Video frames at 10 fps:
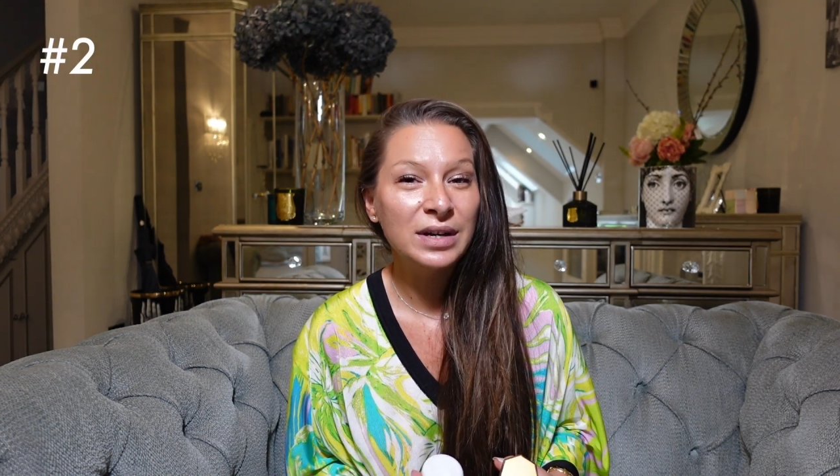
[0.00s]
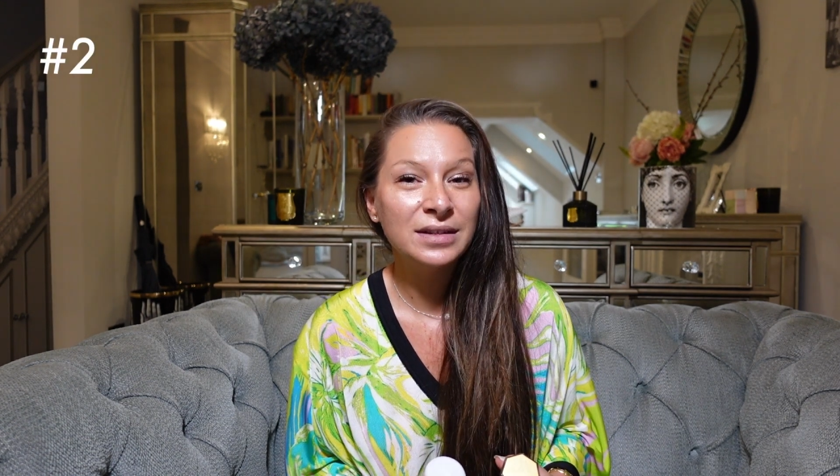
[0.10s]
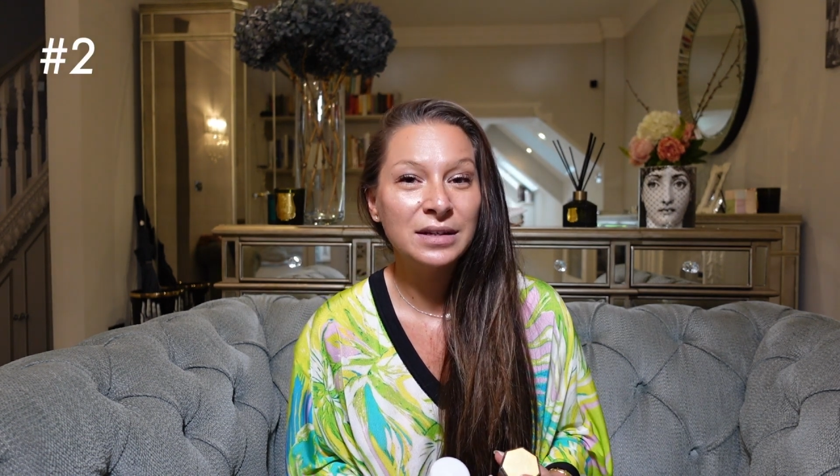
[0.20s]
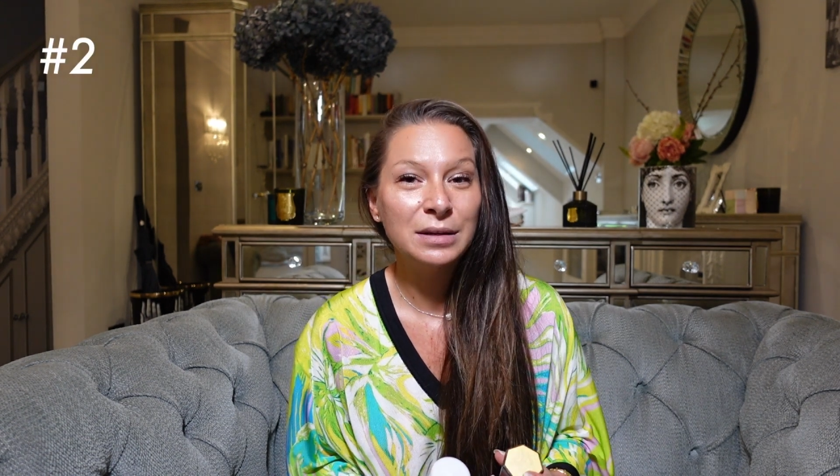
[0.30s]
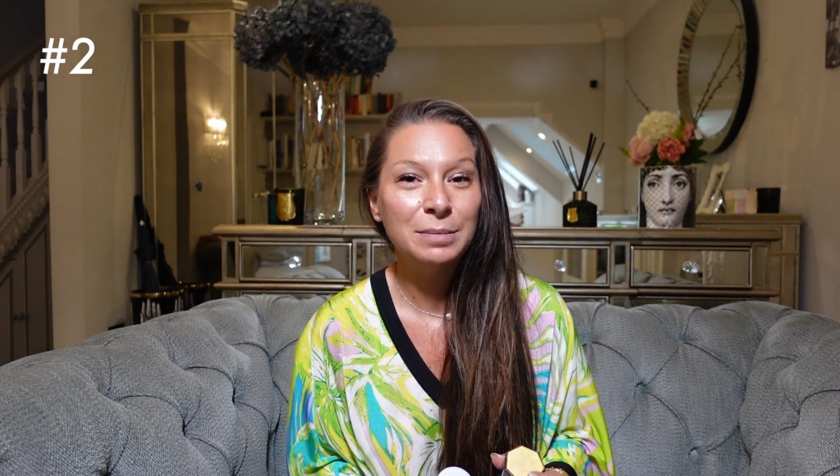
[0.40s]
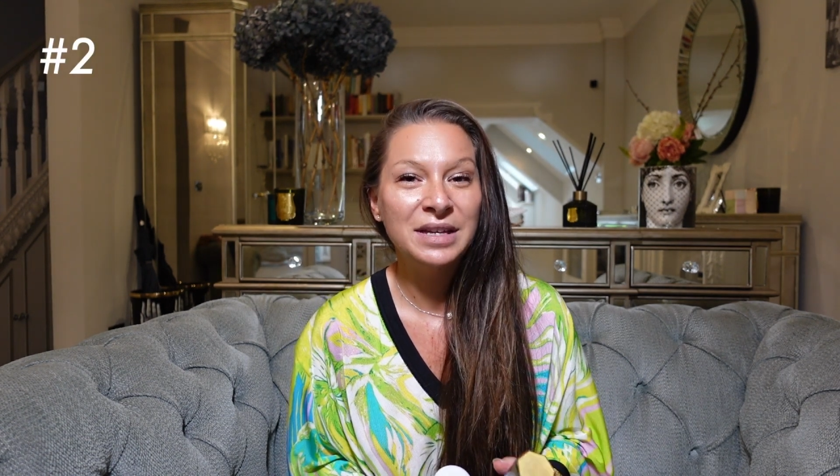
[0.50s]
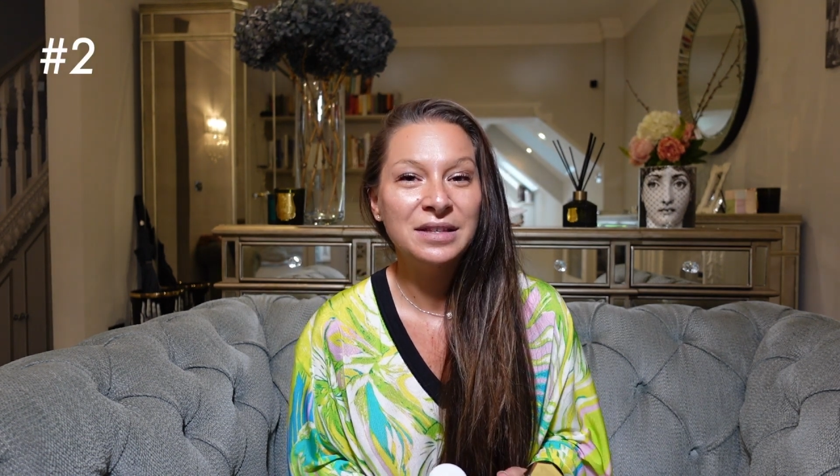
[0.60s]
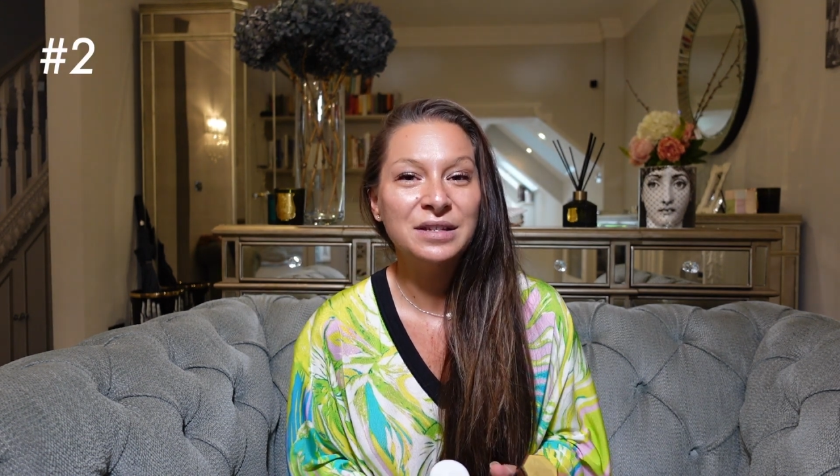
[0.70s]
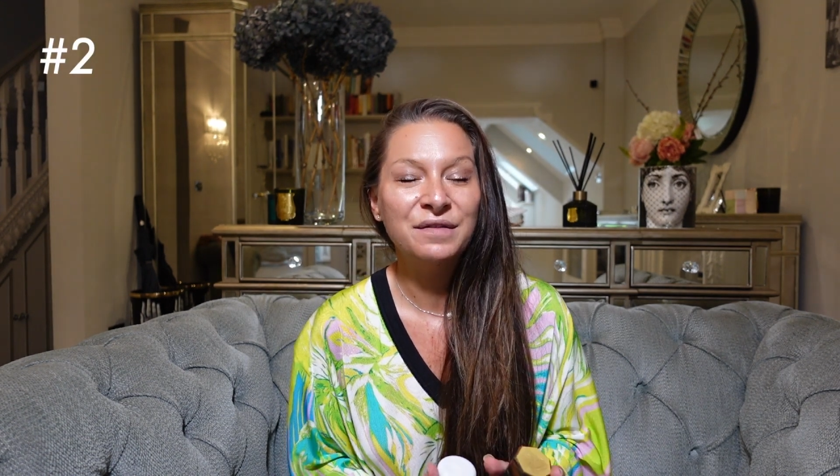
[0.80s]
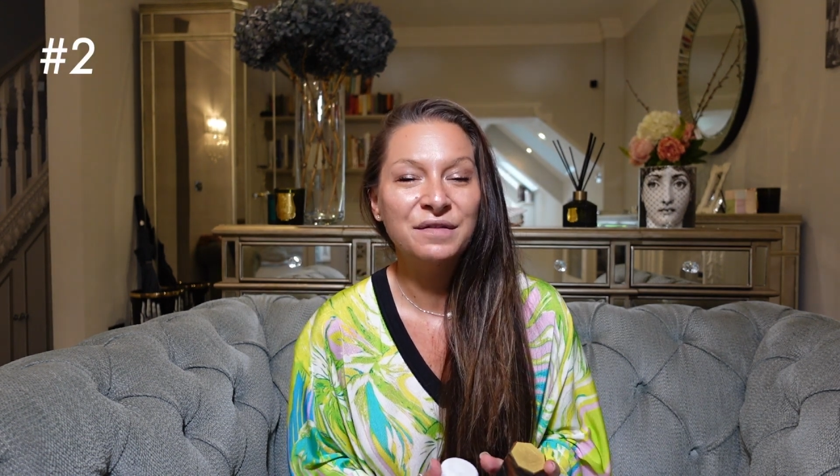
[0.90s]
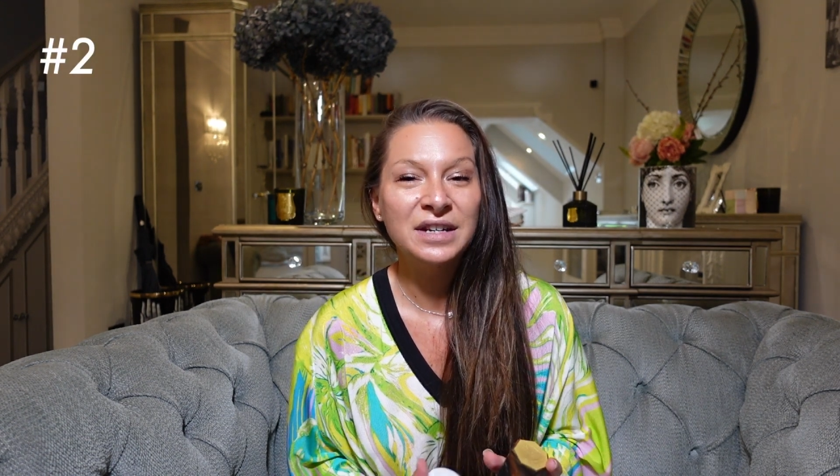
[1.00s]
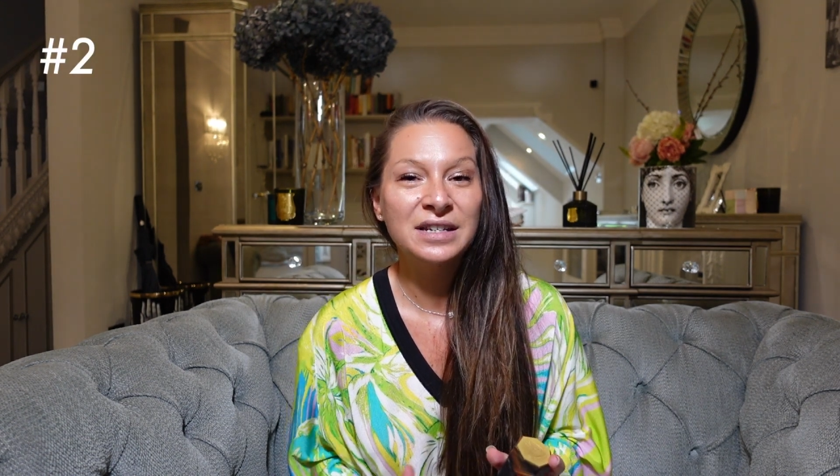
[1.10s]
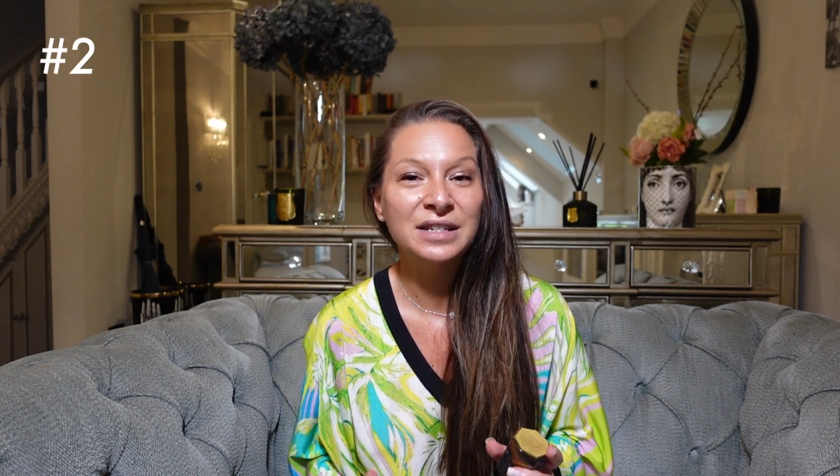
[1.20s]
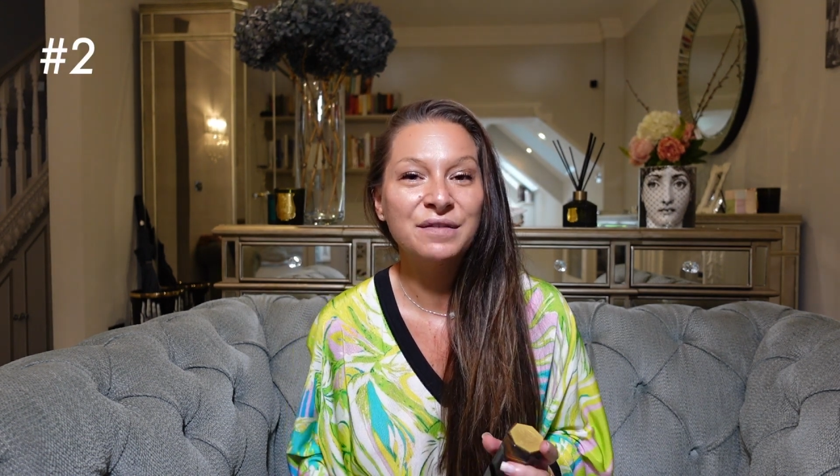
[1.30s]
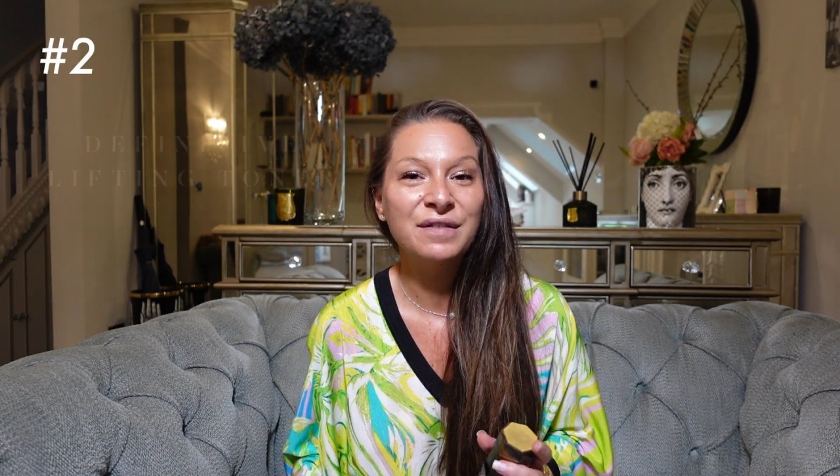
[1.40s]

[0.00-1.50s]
is going to be the Definitive